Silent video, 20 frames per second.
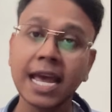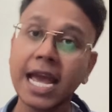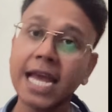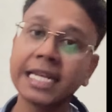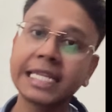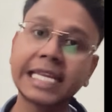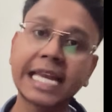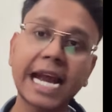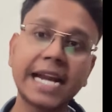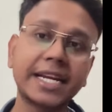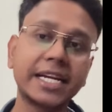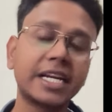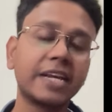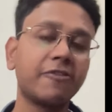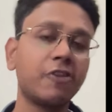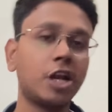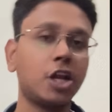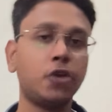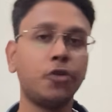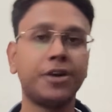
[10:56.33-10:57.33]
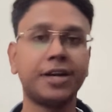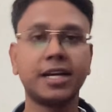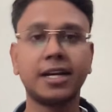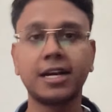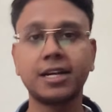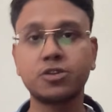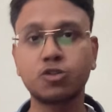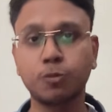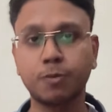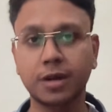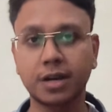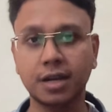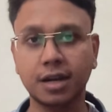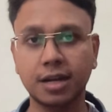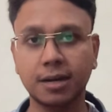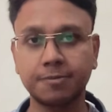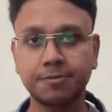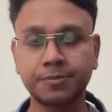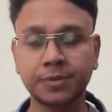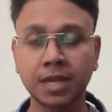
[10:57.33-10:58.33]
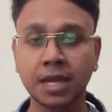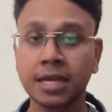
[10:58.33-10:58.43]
and get it evaluated at SuperKalam.